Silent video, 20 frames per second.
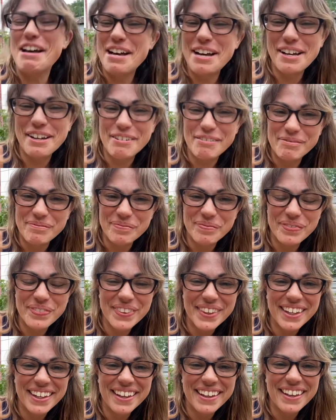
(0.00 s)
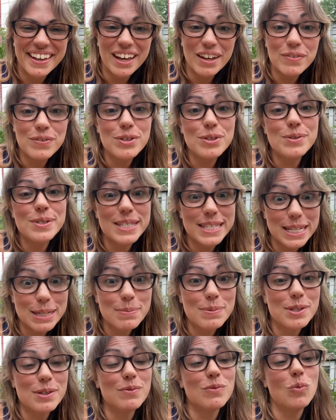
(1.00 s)
um, a few
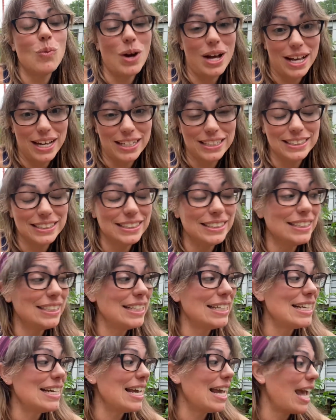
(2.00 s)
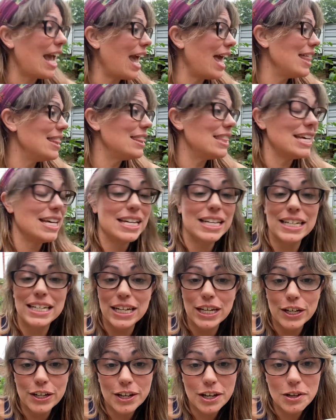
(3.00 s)
sips of wine and
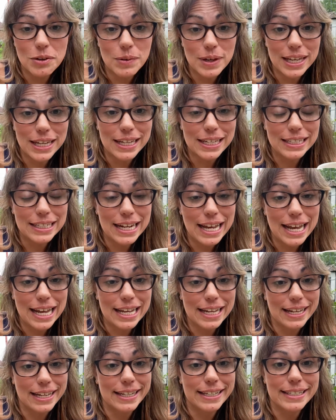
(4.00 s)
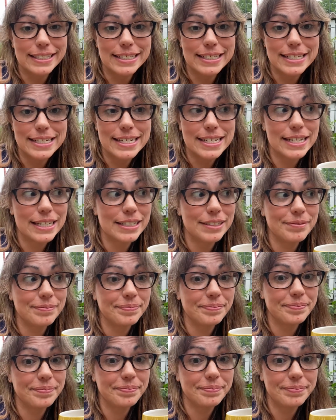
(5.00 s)
then go in and
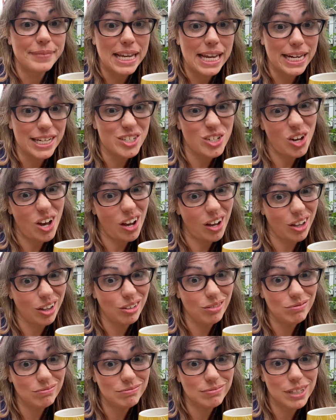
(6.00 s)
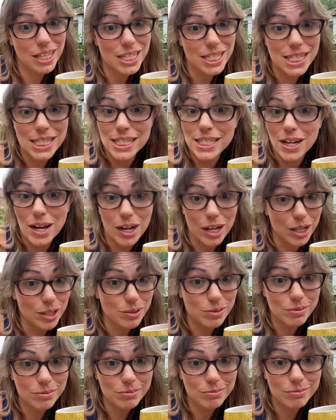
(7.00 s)
eat a taco because
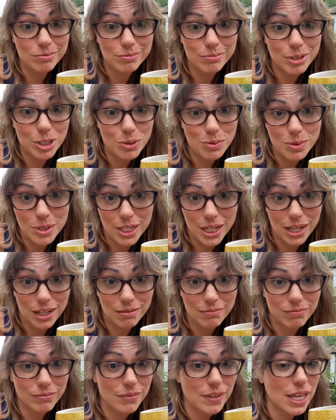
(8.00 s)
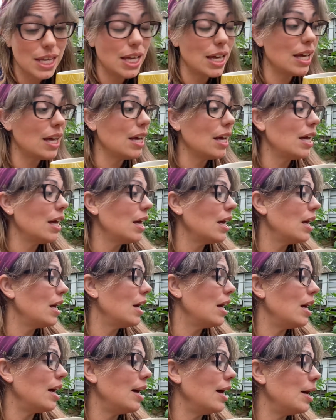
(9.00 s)
Taco Tuesday.
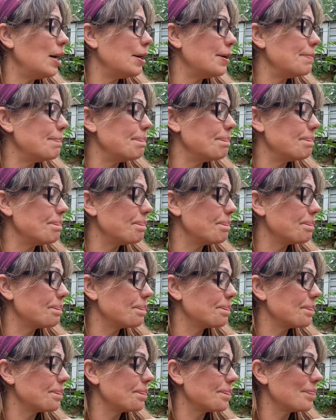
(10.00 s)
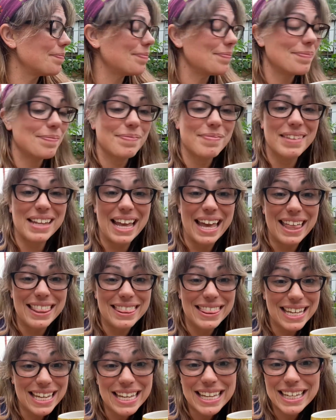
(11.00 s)
Um, and
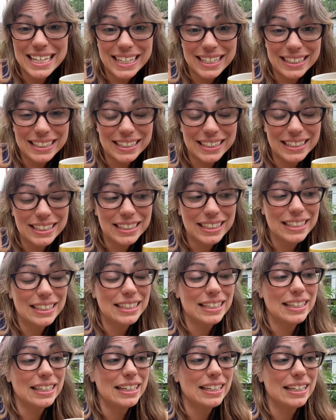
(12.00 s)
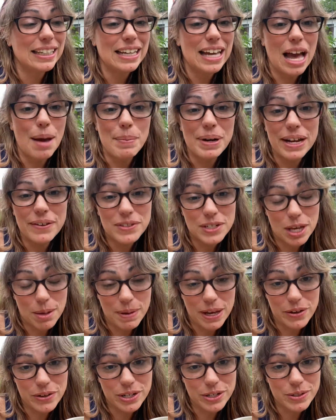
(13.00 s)
then I'm gonna have to come
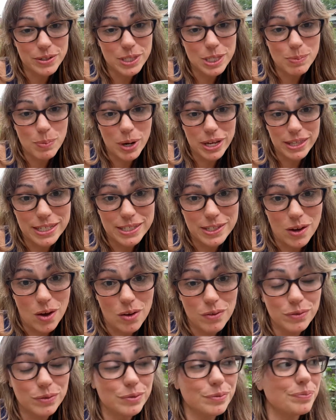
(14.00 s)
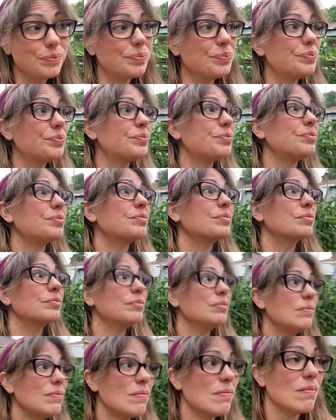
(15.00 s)
out here and spray off.
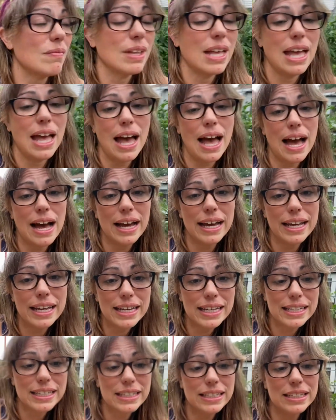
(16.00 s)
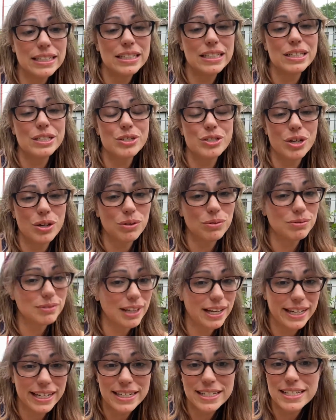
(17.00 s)
I don't
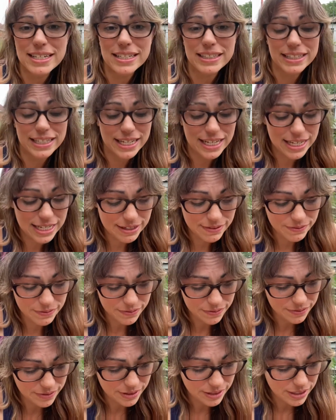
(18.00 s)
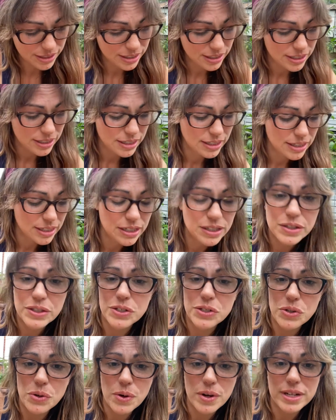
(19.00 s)
like to leave the
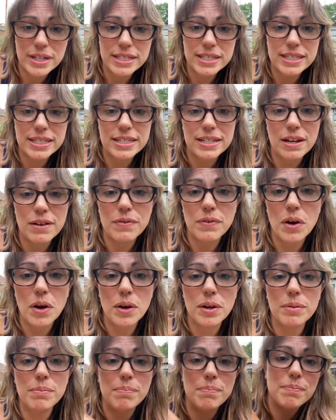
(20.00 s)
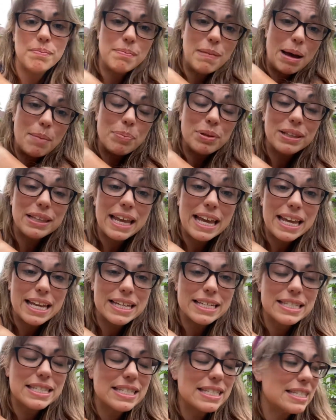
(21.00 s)
Dawn and stuff on my
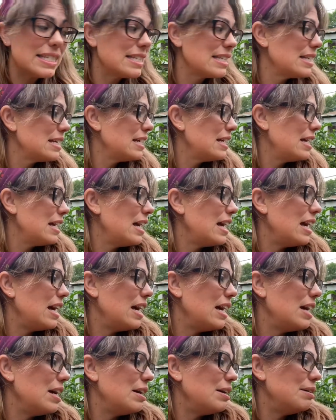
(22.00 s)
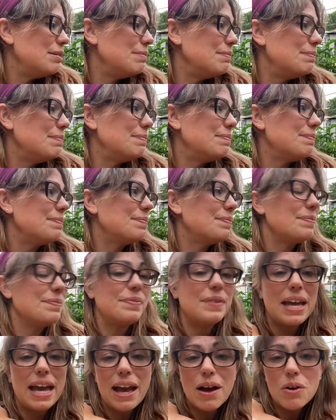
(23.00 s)
plants. Um,
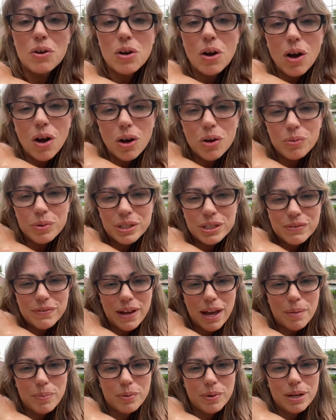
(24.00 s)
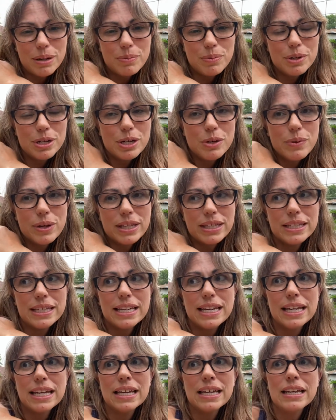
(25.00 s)
the alcohol will evaporate pretty
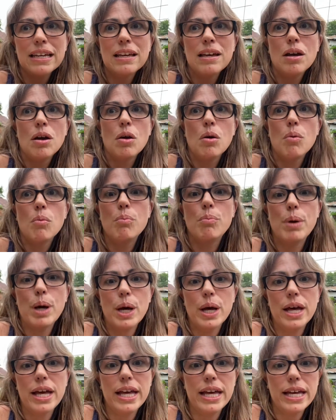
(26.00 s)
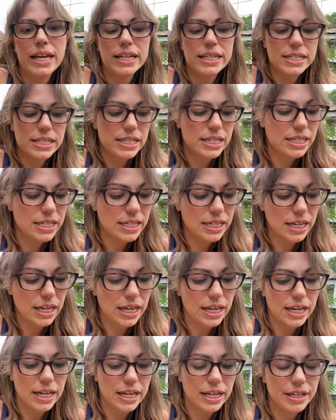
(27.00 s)
quickly, but
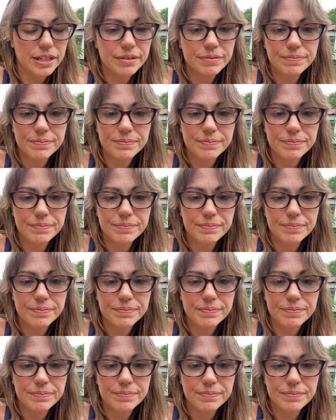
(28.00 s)
uh,